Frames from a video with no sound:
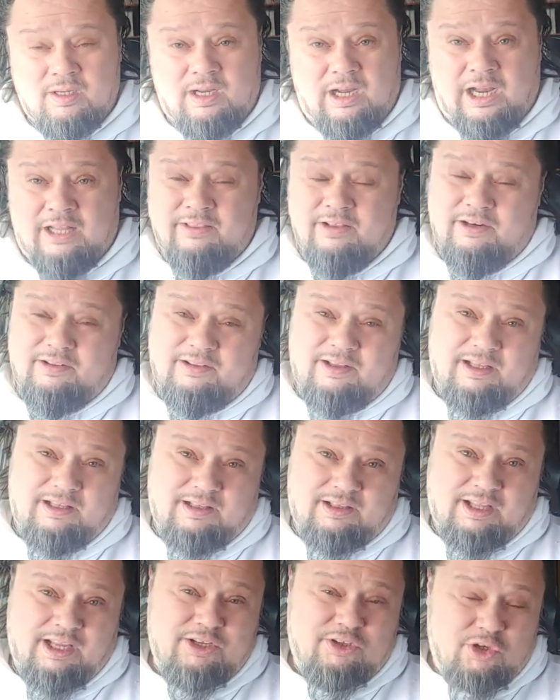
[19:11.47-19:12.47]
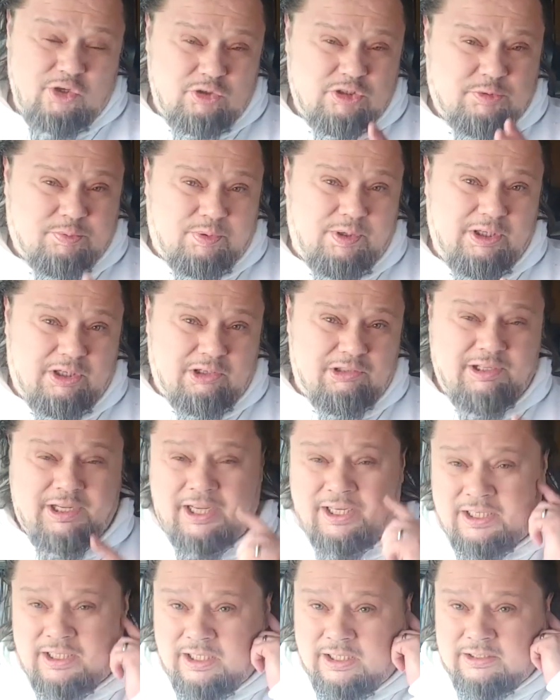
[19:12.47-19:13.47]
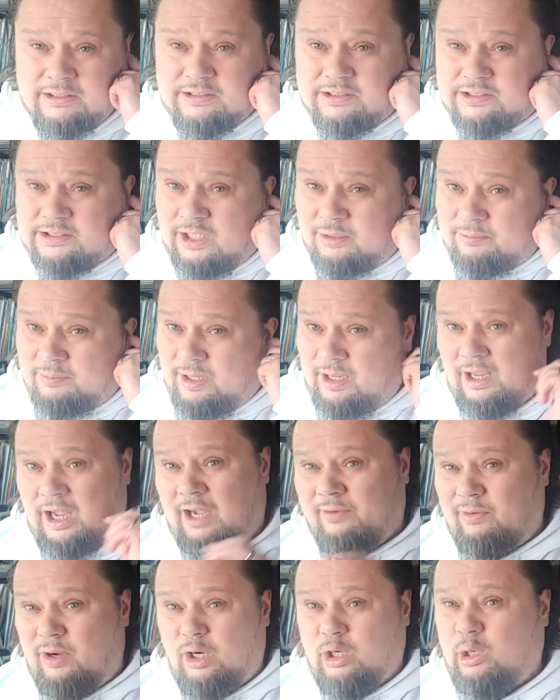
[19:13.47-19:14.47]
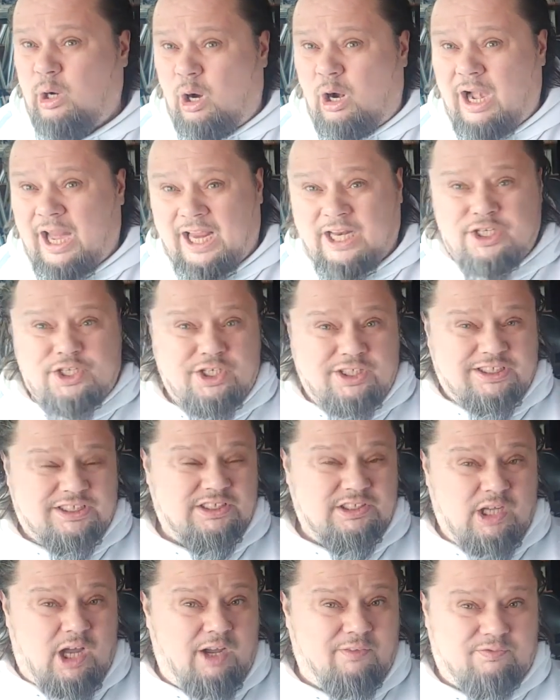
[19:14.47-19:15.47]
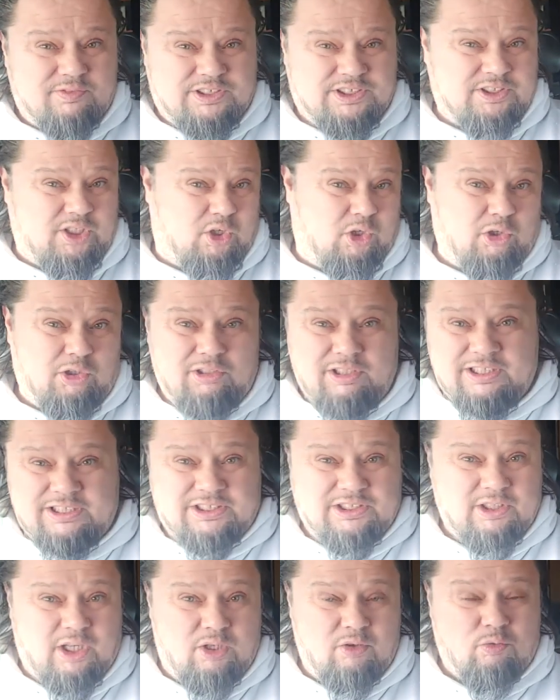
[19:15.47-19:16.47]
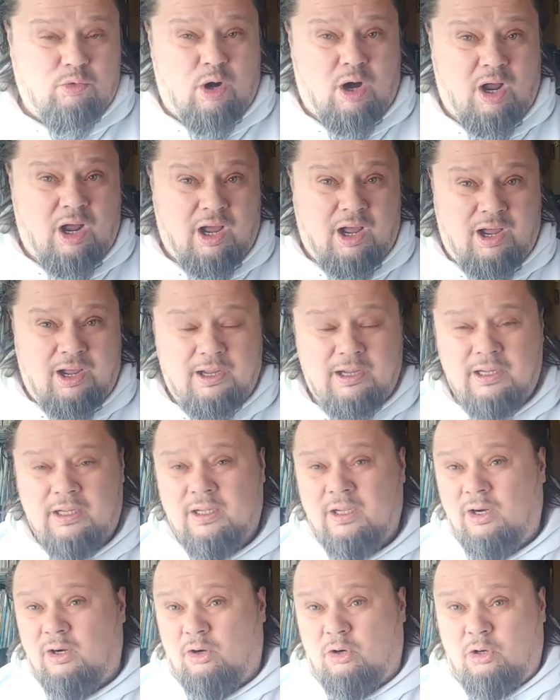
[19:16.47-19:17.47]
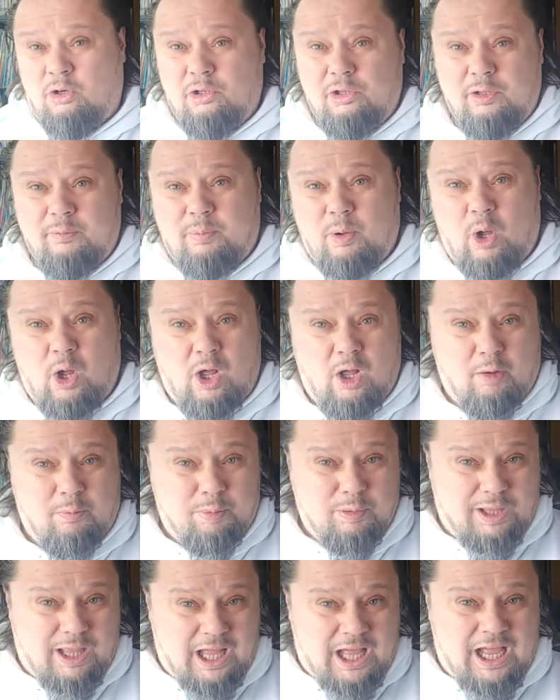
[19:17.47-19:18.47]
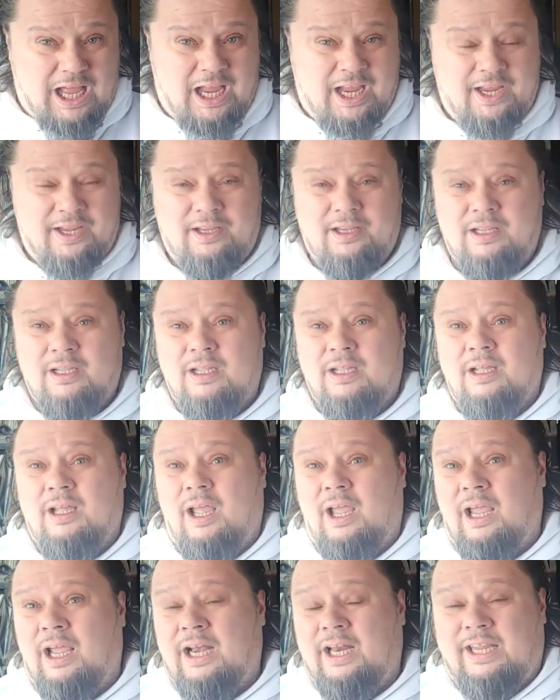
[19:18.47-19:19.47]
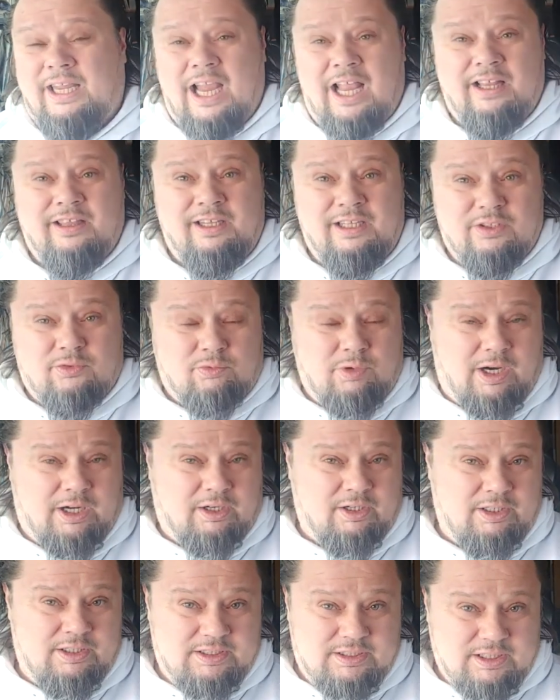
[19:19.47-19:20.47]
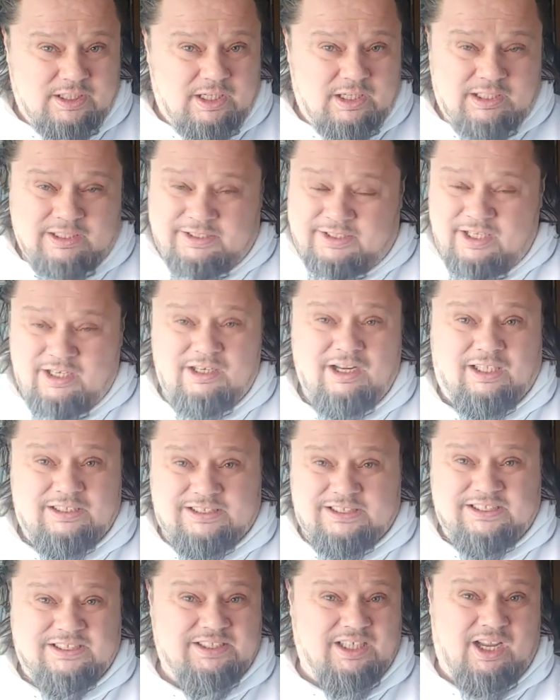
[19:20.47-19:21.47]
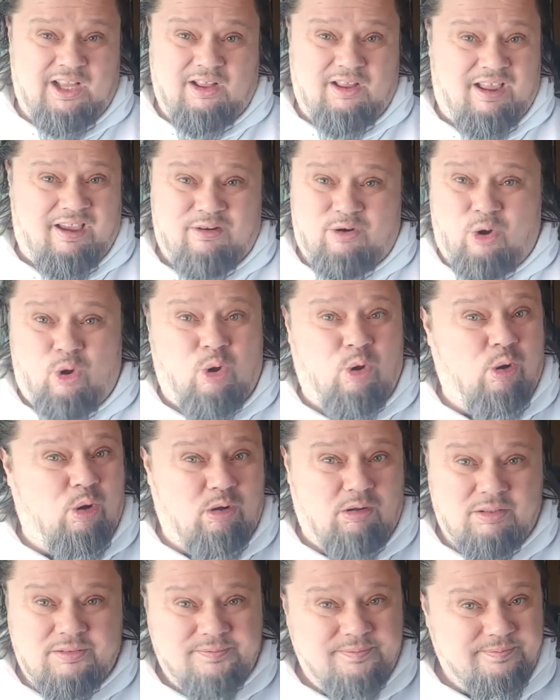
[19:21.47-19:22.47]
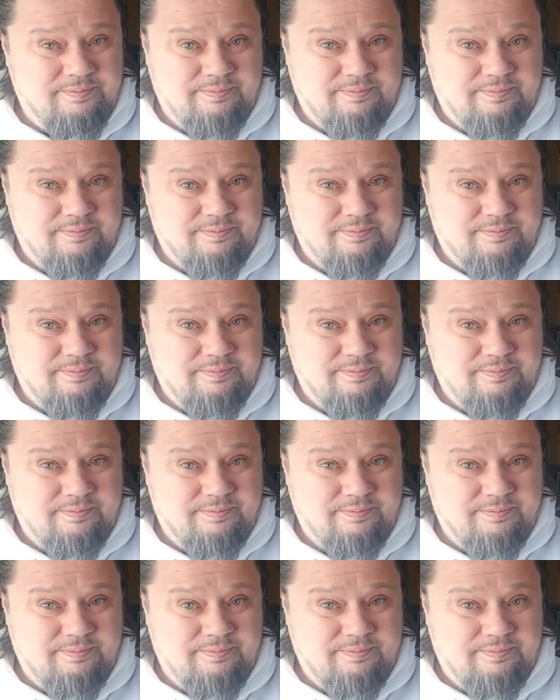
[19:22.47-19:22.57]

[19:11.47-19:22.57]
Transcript: And then they do sprinkle in some avant-garde edgy stuff, early Sun Ra, early Paul Bly, and again, these records did not sell at all.